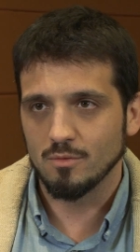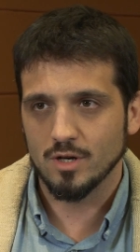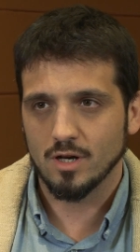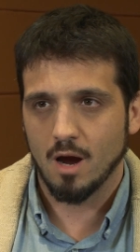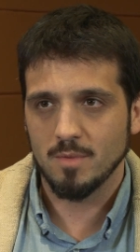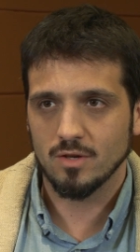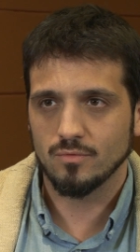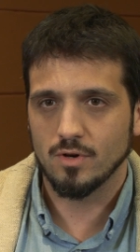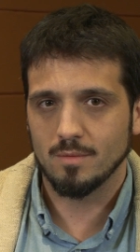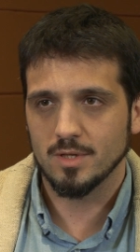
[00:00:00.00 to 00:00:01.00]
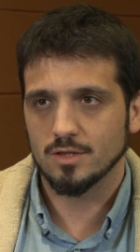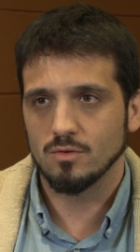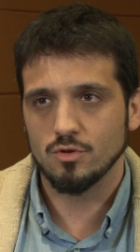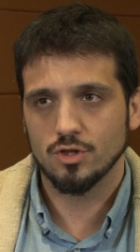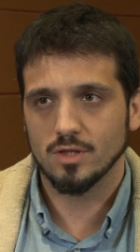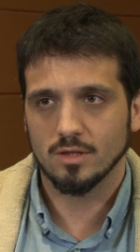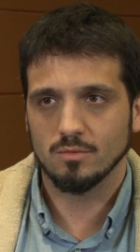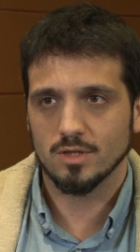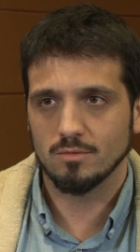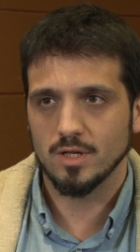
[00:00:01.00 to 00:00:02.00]
We were coming from a solution that
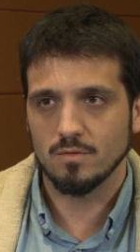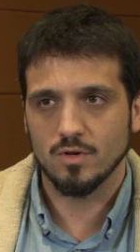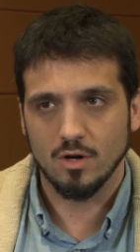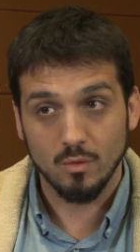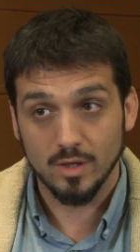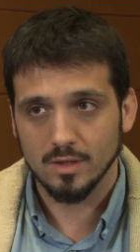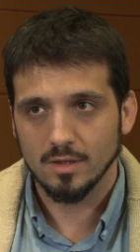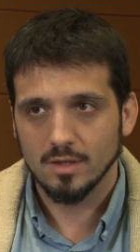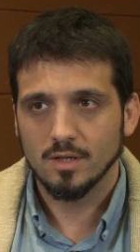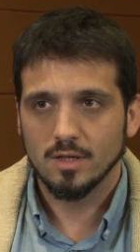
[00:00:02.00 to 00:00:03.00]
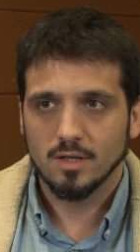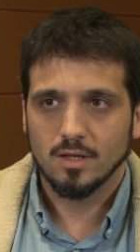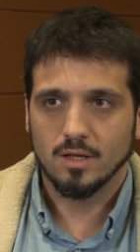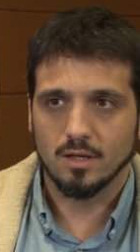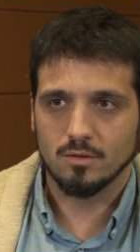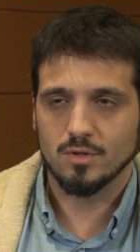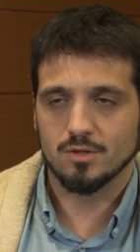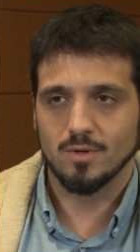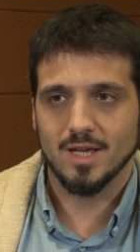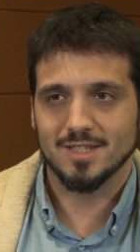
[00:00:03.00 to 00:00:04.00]
was really overloaded, and it
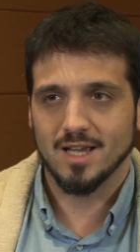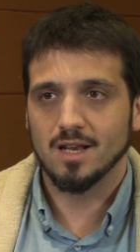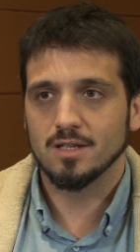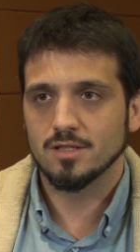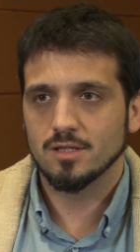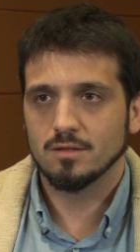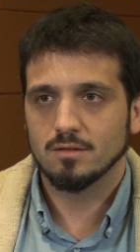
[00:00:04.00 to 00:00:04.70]
was really a challenge.